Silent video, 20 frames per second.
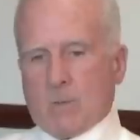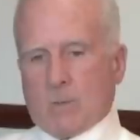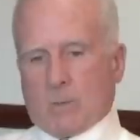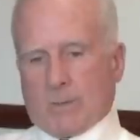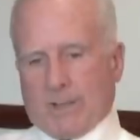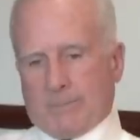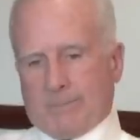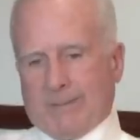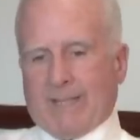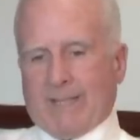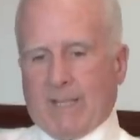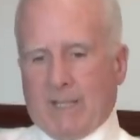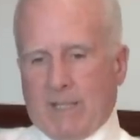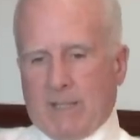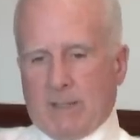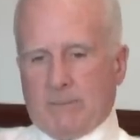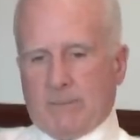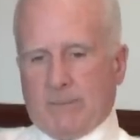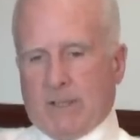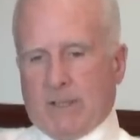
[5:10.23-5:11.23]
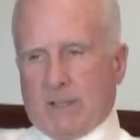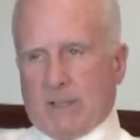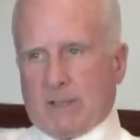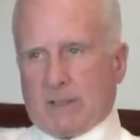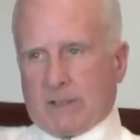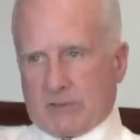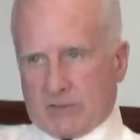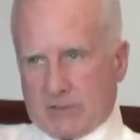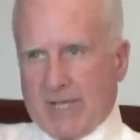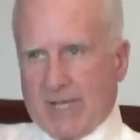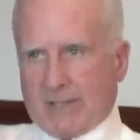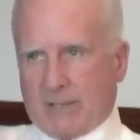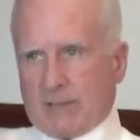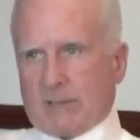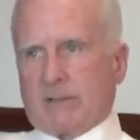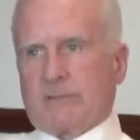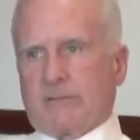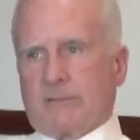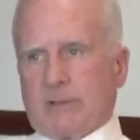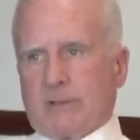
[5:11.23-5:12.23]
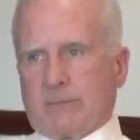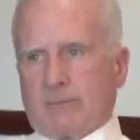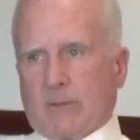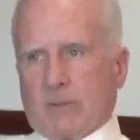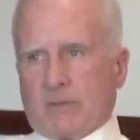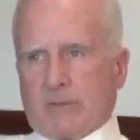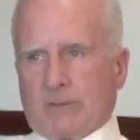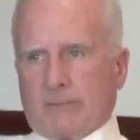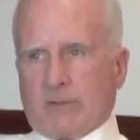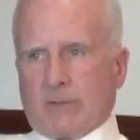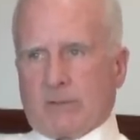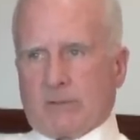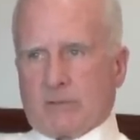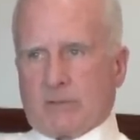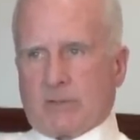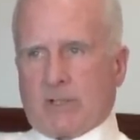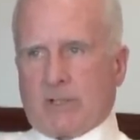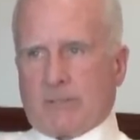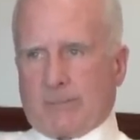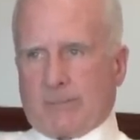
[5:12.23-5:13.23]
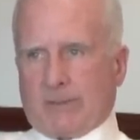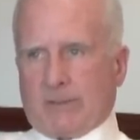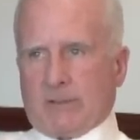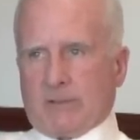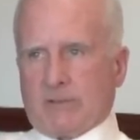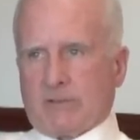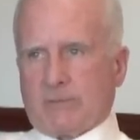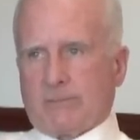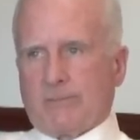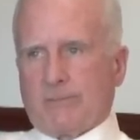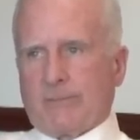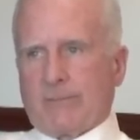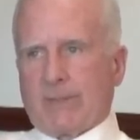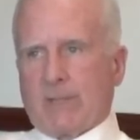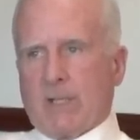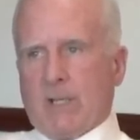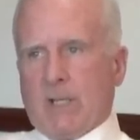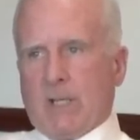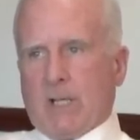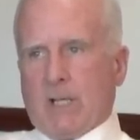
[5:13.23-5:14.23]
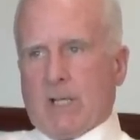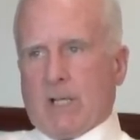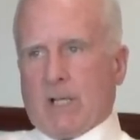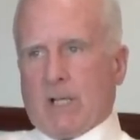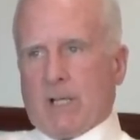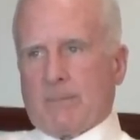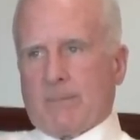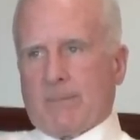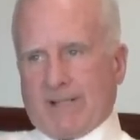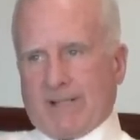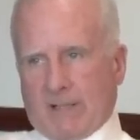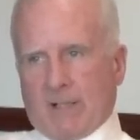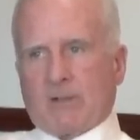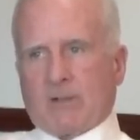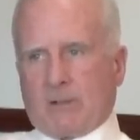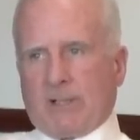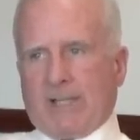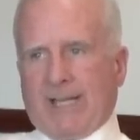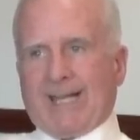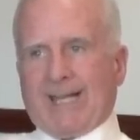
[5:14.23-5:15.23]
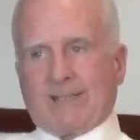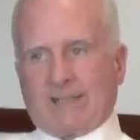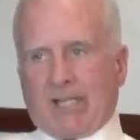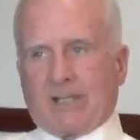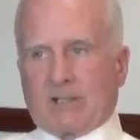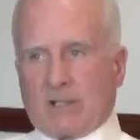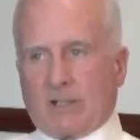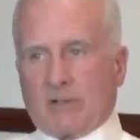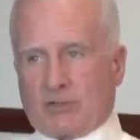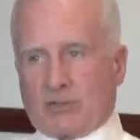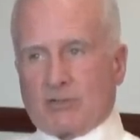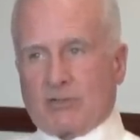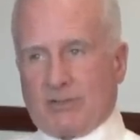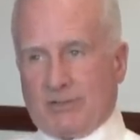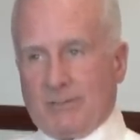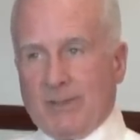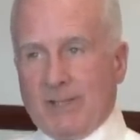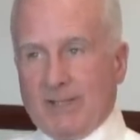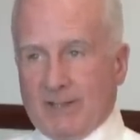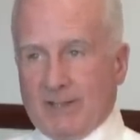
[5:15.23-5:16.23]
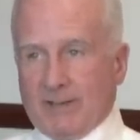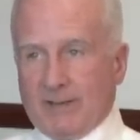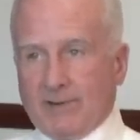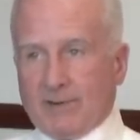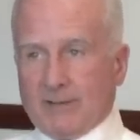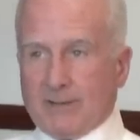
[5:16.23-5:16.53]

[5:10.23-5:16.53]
When I became an executive in both of those companies, I not only had that culture in me,